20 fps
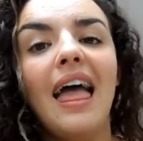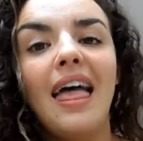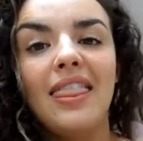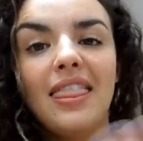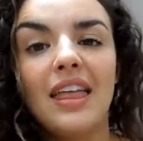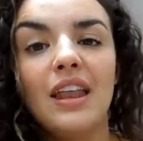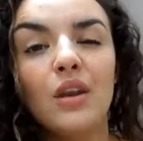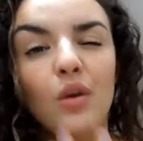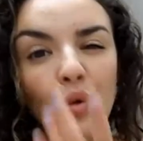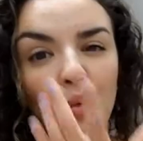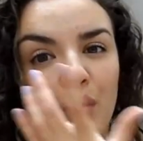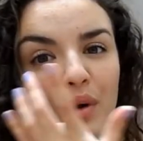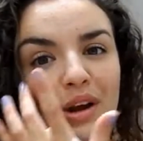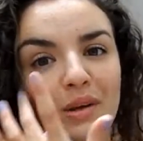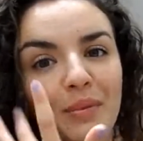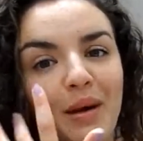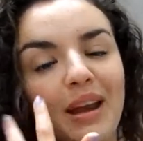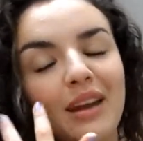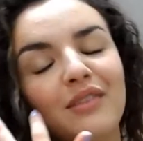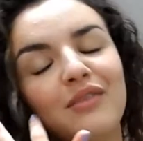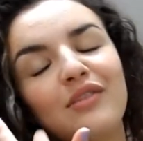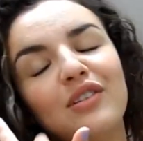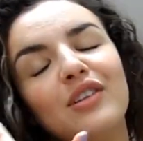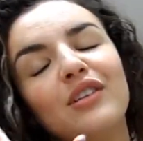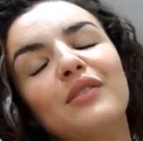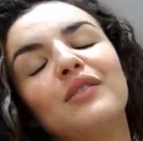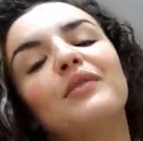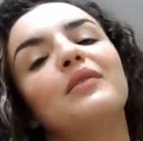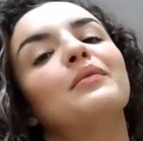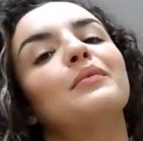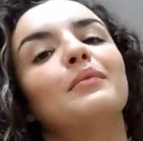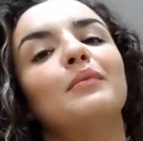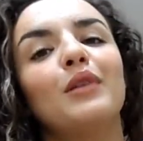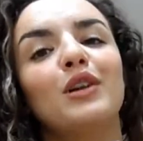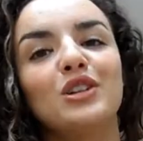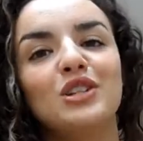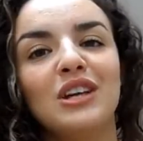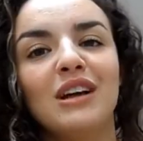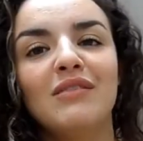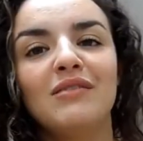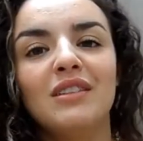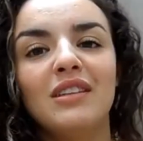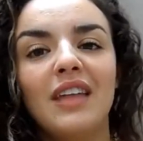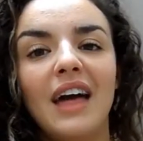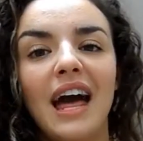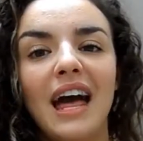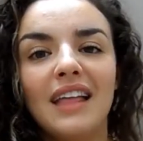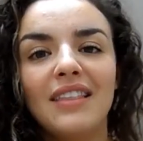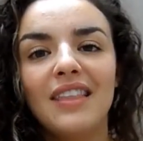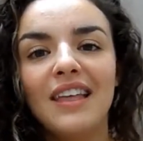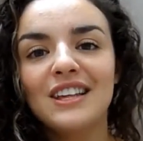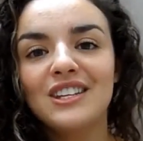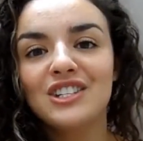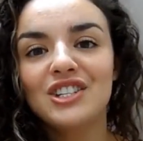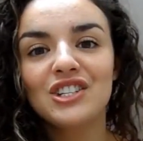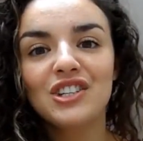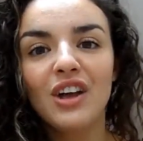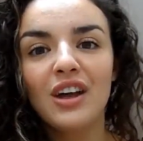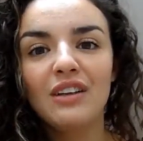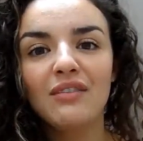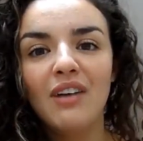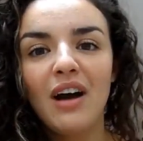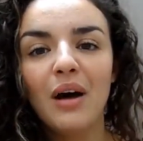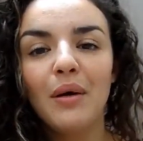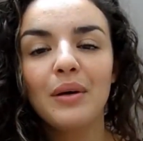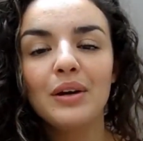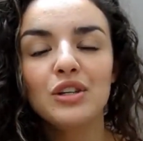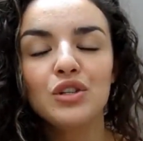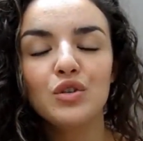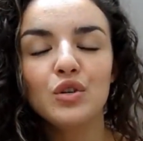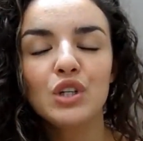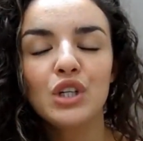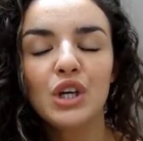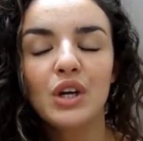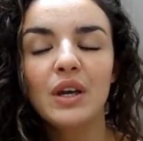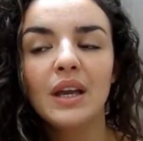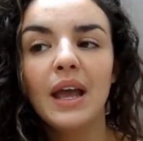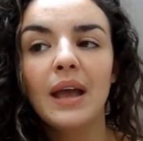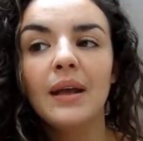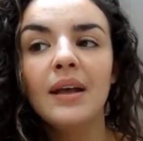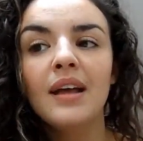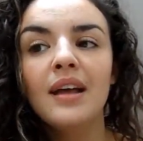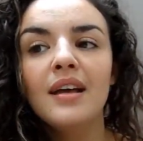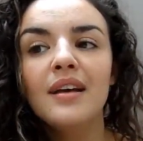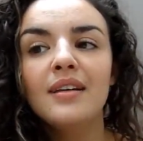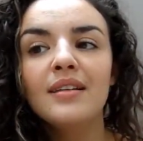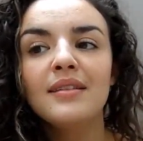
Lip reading: and then not worry about it for much after that. That's just kind of how I enjoy doing it.